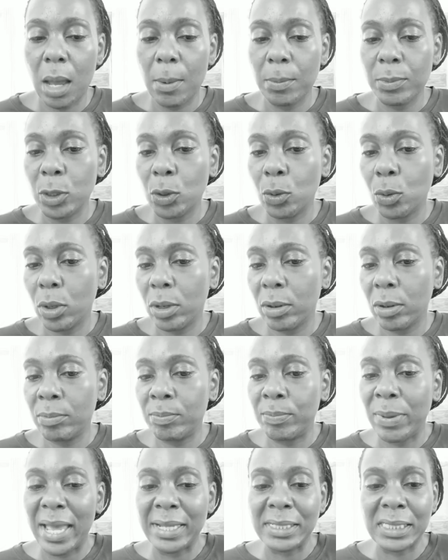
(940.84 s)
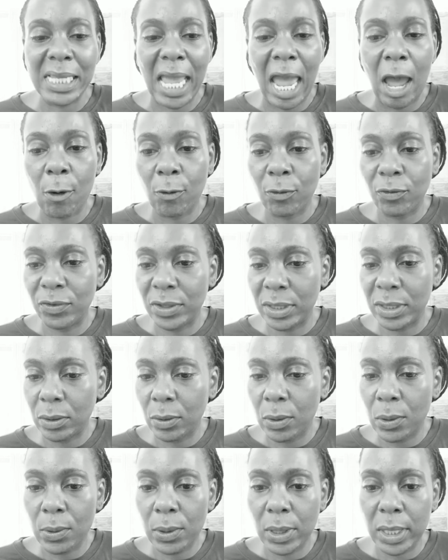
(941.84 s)
your best outfit
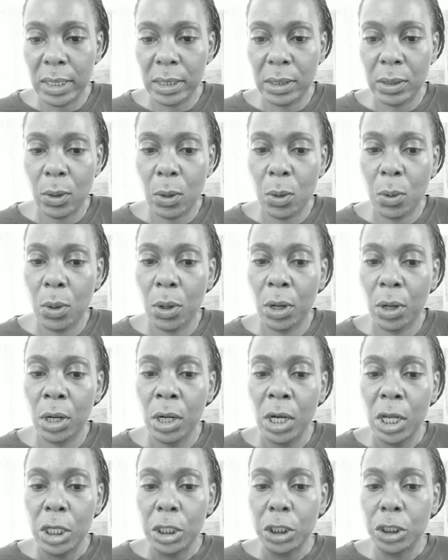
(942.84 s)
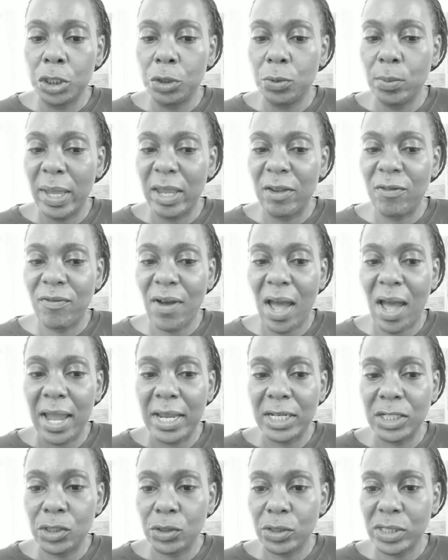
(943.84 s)
on, or you may
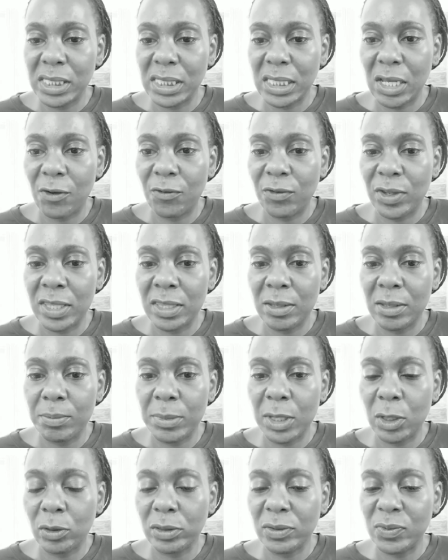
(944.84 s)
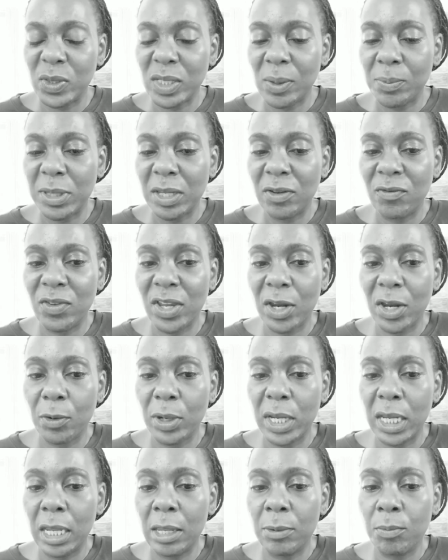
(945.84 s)
find yourself in the middle of something
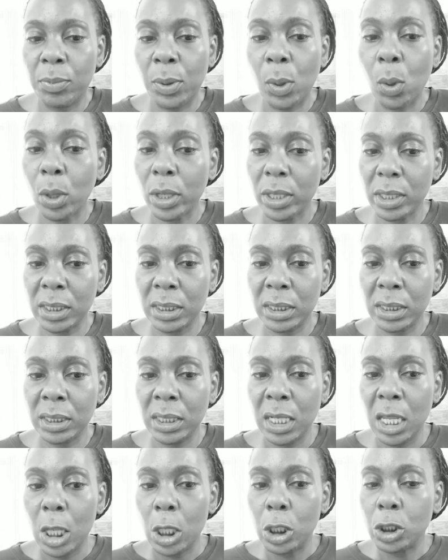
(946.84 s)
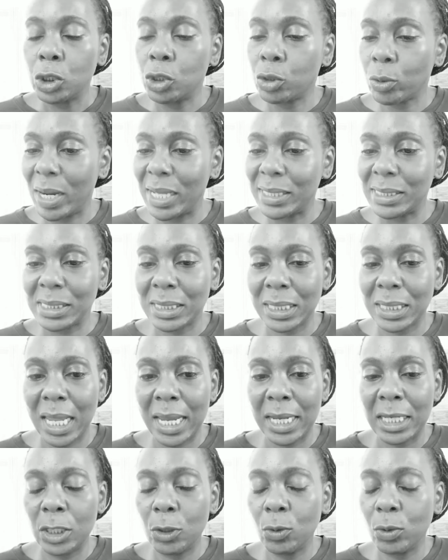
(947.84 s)
very important, dressed
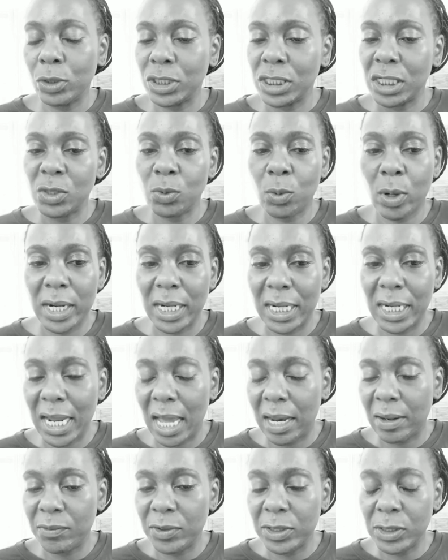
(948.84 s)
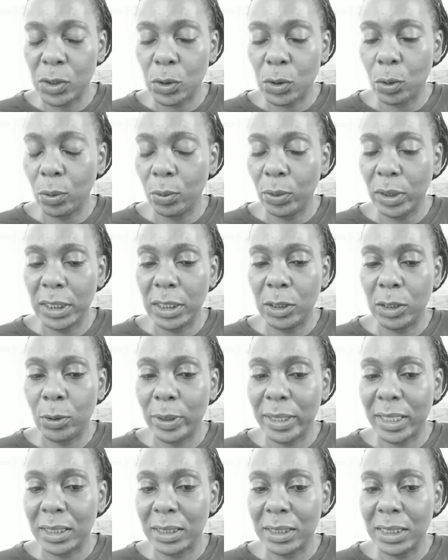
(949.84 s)
like you were just running out of the store really
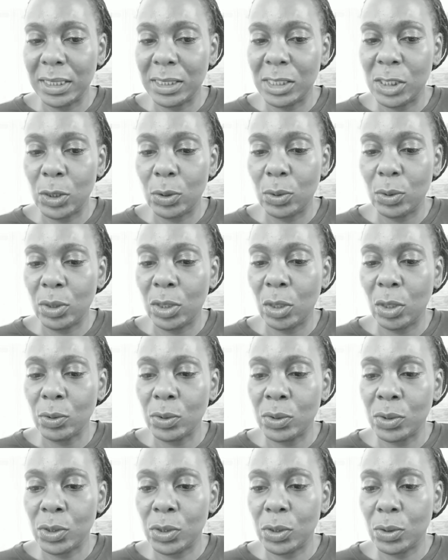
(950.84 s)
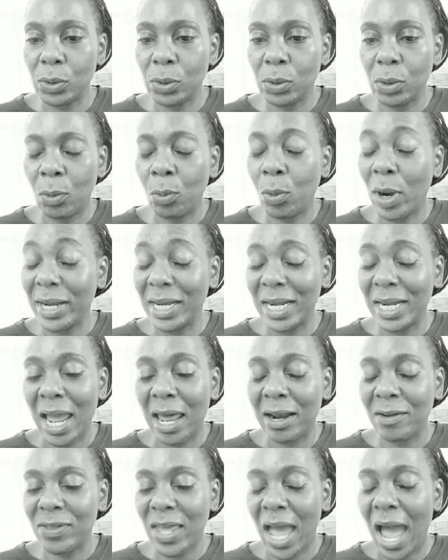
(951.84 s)
quickly to go to, running
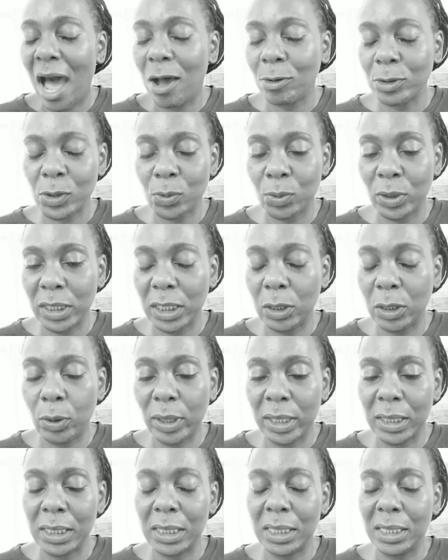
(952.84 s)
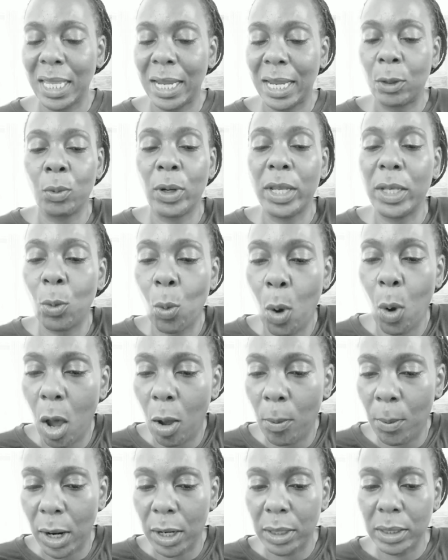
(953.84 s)
out of the house really quickly to like run to
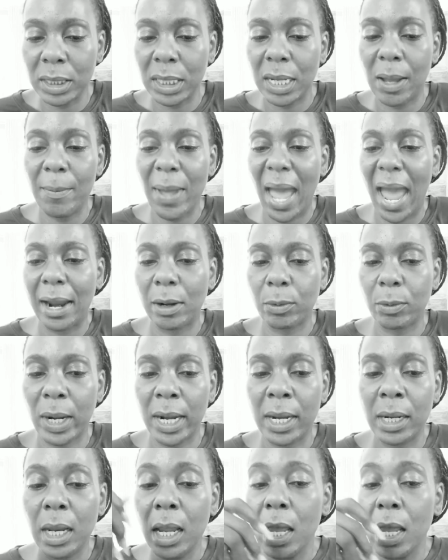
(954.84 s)
Walmart and come back, right?